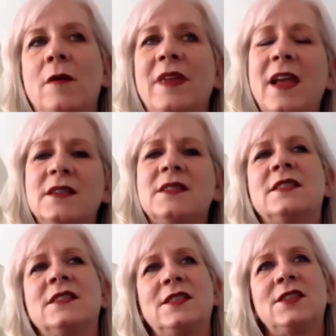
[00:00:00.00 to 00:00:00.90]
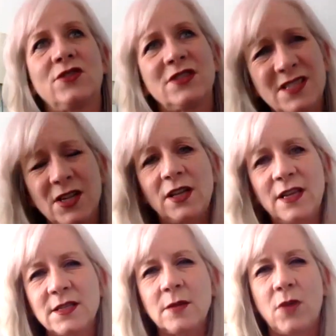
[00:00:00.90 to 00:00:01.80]
yes, there still
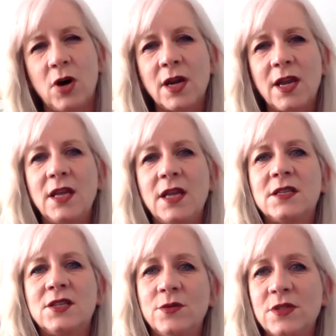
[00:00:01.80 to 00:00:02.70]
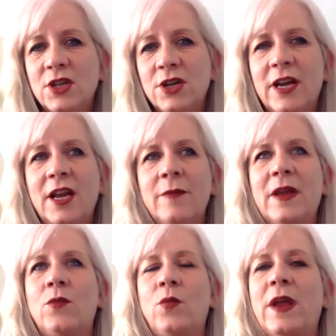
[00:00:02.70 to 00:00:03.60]
is a market to a degree. I
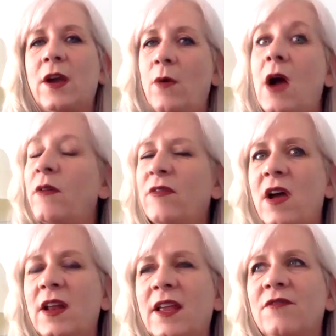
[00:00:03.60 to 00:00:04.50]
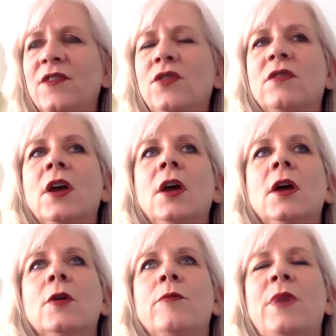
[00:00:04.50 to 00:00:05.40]
mean, we go out, we've got to get food,
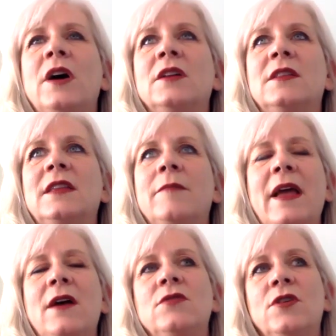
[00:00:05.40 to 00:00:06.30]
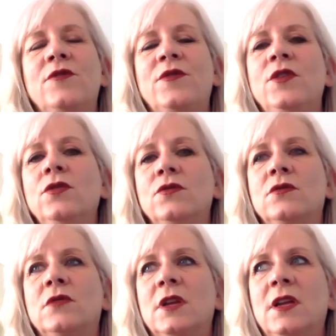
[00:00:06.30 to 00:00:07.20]
but the amount of
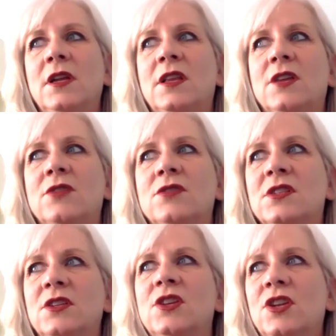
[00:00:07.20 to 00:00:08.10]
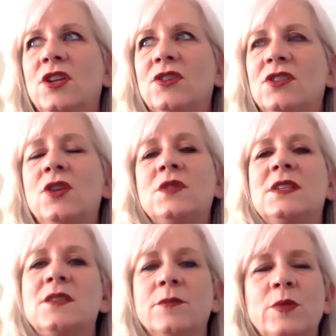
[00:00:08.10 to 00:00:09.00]
food, there's no
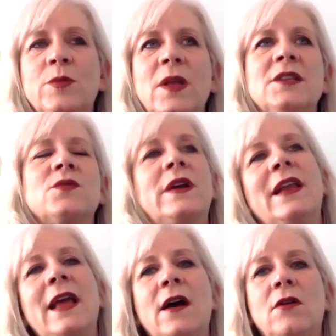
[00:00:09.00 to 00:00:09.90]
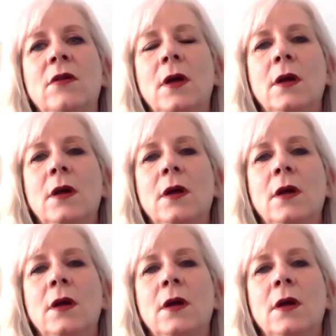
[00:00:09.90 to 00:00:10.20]
system in place right now